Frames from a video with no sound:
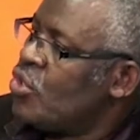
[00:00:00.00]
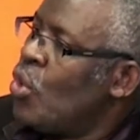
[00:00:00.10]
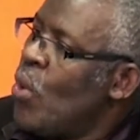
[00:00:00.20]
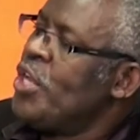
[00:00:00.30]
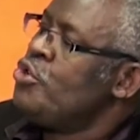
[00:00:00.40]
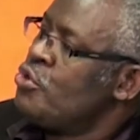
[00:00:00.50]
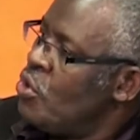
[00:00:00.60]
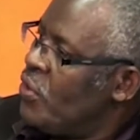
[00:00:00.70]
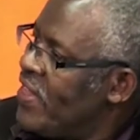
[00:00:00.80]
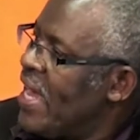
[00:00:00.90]
So when you
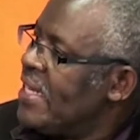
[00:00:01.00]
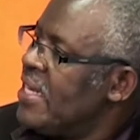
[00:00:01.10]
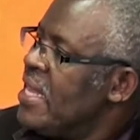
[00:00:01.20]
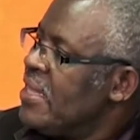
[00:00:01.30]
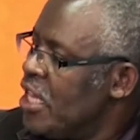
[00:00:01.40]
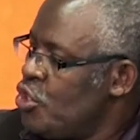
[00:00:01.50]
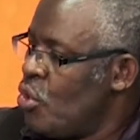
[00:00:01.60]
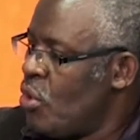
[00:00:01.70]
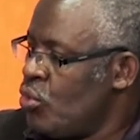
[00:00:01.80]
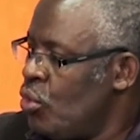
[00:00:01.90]
know that, then
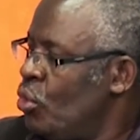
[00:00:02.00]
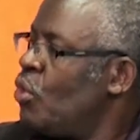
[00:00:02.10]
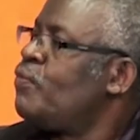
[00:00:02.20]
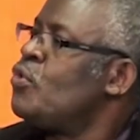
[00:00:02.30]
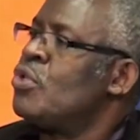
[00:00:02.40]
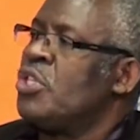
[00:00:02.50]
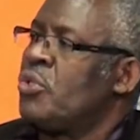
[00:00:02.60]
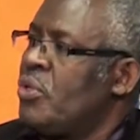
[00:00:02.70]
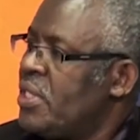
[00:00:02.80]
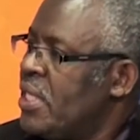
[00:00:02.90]
you look for
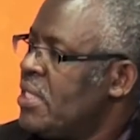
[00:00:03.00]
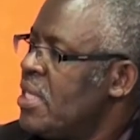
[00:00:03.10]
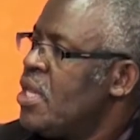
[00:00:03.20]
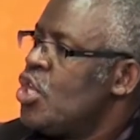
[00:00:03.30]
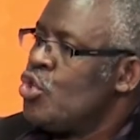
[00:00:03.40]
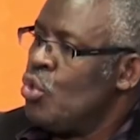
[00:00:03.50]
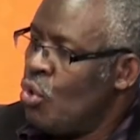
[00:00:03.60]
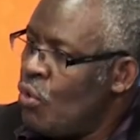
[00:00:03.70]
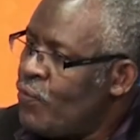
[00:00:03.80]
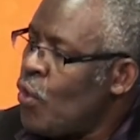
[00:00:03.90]
resources, you
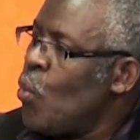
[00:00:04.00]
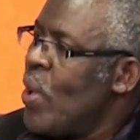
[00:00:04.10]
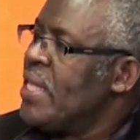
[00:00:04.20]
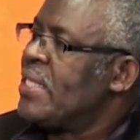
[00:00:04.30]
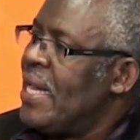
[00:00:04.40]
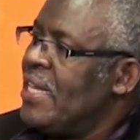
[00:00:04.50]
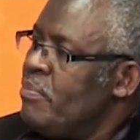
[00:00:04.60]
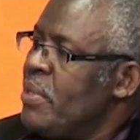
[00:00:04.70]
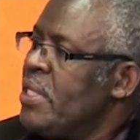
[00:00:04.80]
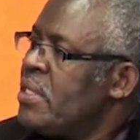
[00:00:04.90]
look for ways
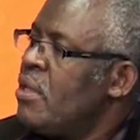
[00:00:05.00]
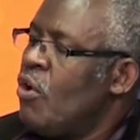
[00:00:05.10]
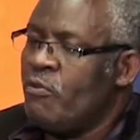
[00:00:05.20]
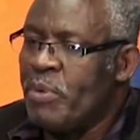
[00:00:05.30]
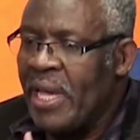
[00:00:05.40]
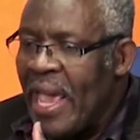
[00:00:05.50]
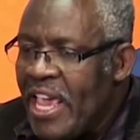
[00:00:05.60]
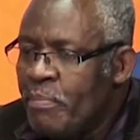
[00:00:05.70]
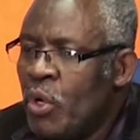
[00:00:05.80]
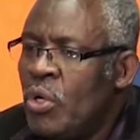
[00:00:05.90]
and means of being
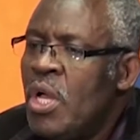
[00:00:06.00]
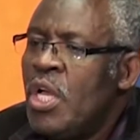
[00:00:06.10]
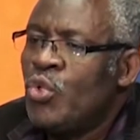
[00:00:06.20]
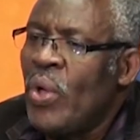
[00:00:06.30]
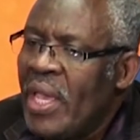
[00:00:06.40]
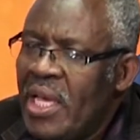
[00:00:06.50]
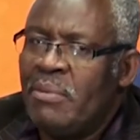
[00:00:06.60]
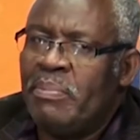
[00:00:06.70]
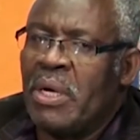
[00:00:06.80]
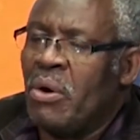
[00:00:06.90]
able to
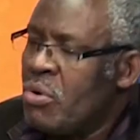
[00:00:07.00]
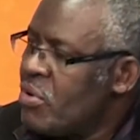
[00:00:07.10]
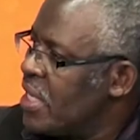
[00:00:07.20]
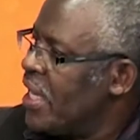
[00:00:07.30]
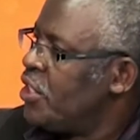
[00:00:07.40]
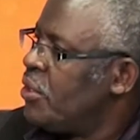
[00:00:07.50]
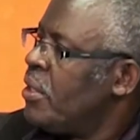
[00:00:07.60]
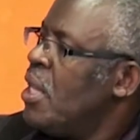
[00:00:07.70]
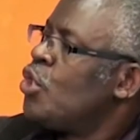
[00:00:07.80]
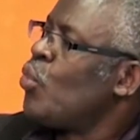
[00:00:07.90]
help the congregation,